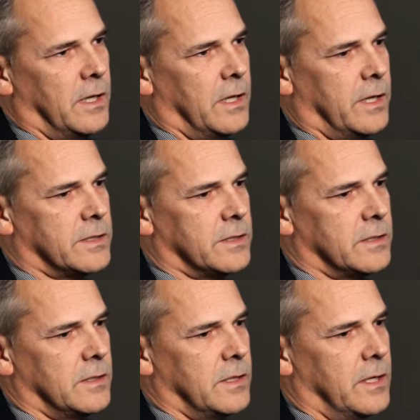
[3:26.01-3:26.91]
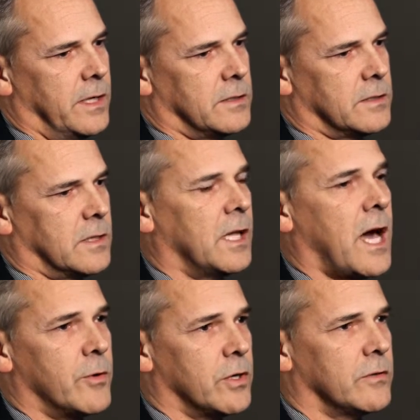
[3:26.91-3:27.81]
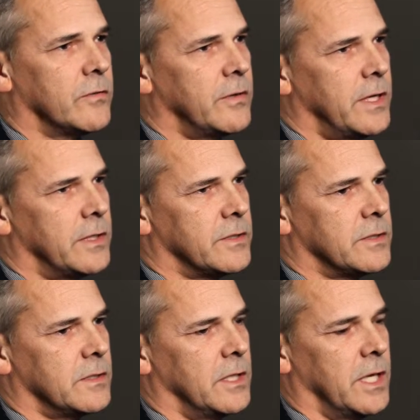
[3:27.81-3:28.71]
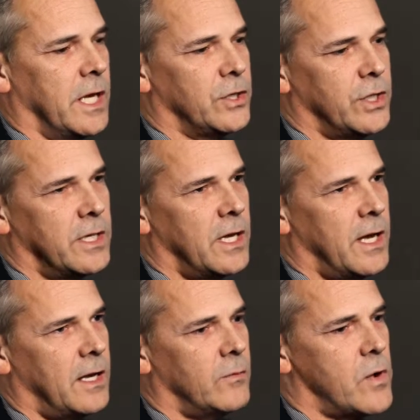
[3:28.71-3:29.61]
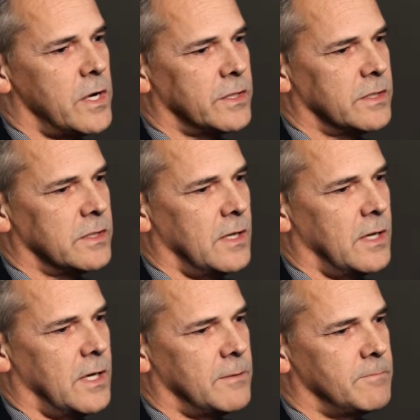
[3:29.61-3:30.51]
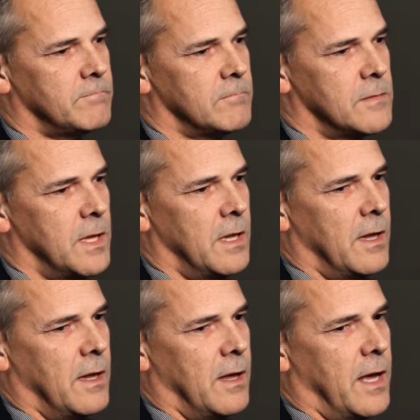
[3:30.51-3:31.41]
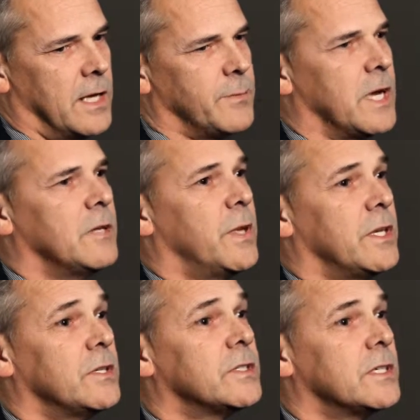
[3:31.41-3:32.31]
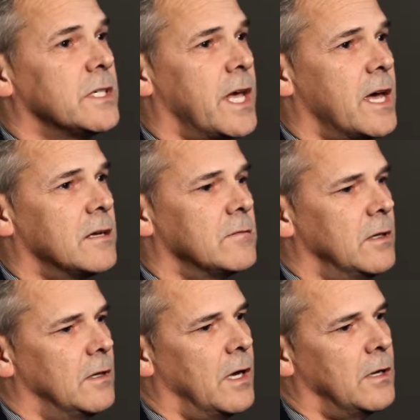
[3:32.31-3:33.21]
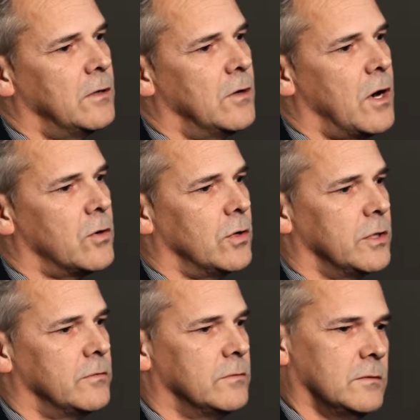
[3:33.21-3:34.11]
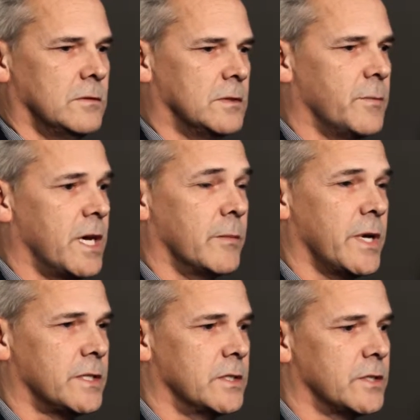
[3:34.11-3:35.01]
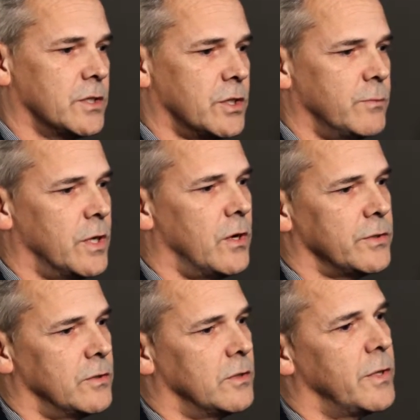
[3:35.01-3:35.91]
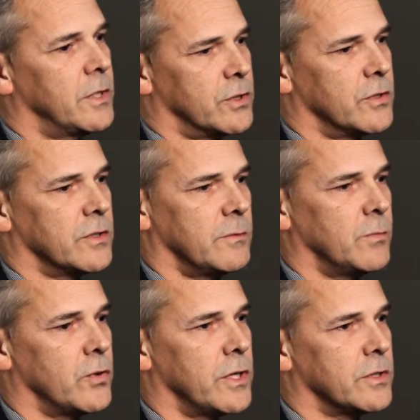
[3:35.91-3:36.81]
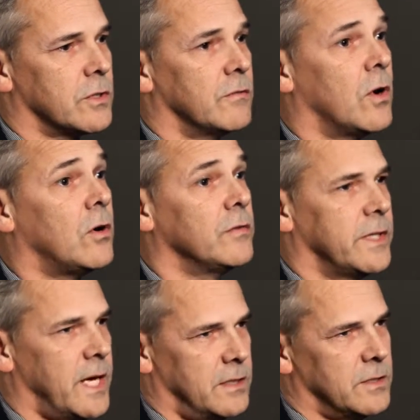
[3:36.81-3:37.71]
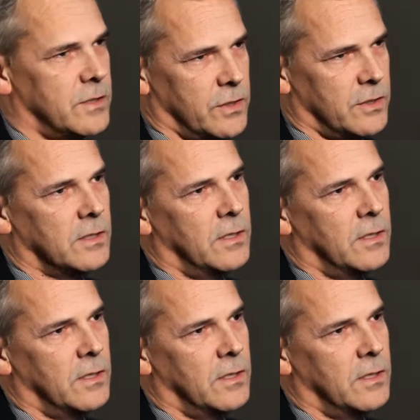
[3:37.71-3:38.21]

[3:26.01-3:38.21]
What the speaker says: It's collaborative, it's engaging, and wants as many opinions as he can, not only to make a best decision, but also to make sure his employees are involved in that decision.